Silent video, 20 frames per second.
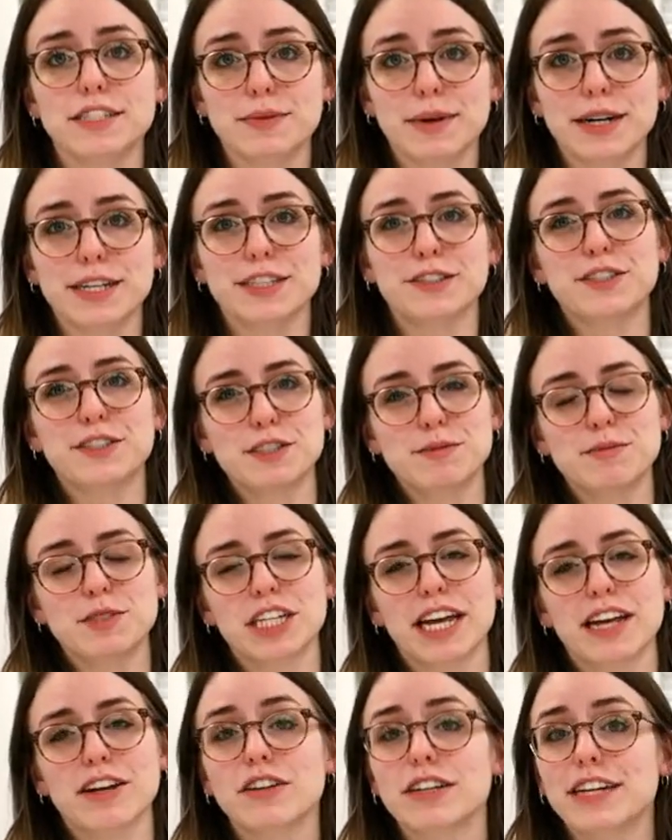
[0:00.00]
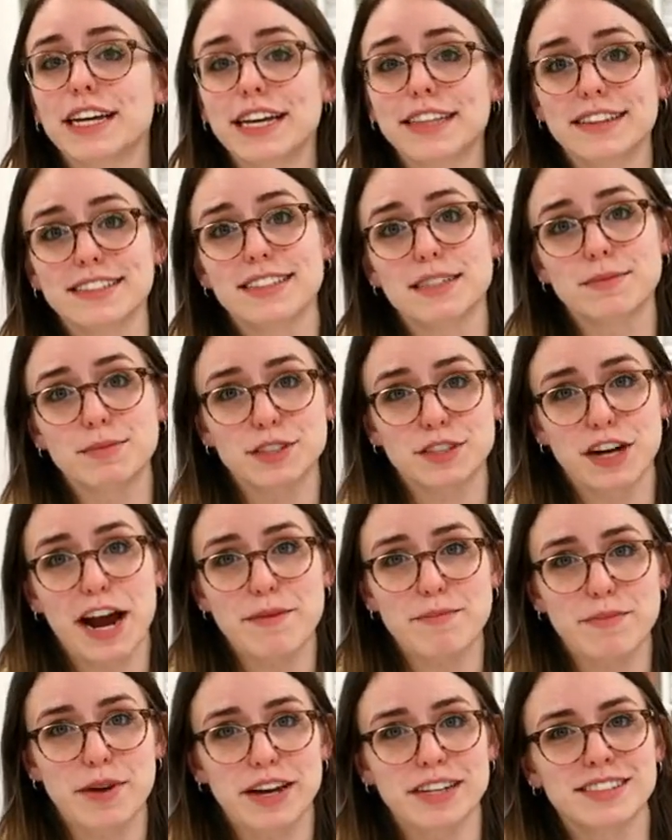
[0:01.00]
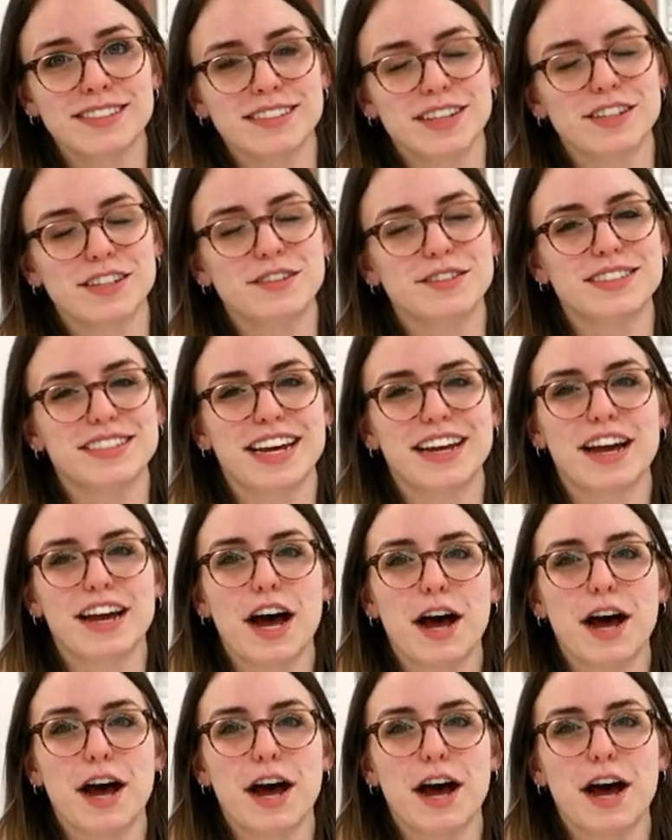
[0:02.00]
to our YouTube channel and hit the subscribe button so you stay